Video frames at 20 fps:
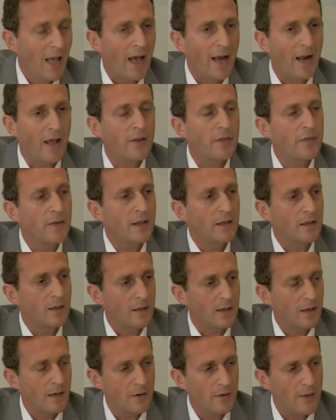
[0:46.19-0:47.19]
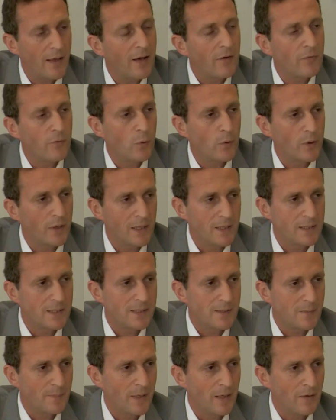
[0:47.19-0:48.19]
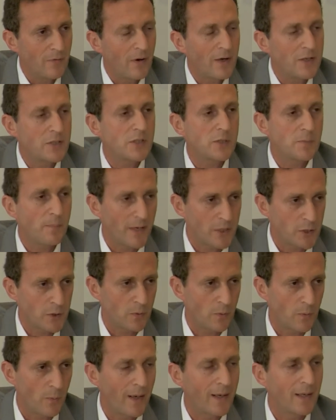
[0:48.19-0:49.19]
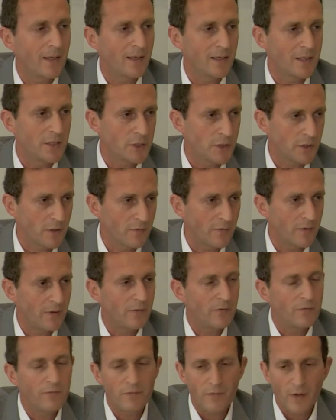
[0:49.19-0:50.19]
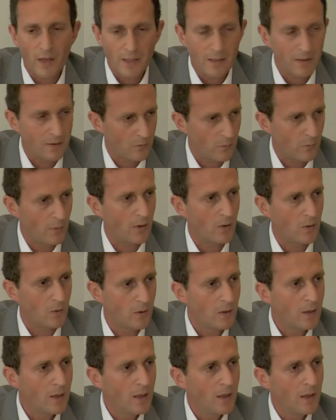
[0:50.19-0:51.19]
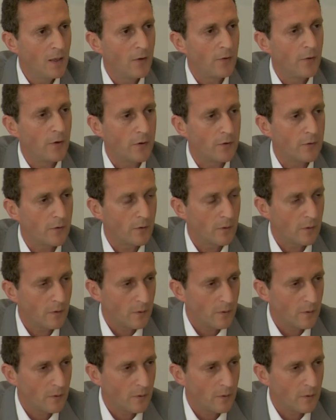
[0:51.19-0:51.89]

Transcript: And I think there therefore needs to be a very special recognition of this vital role that,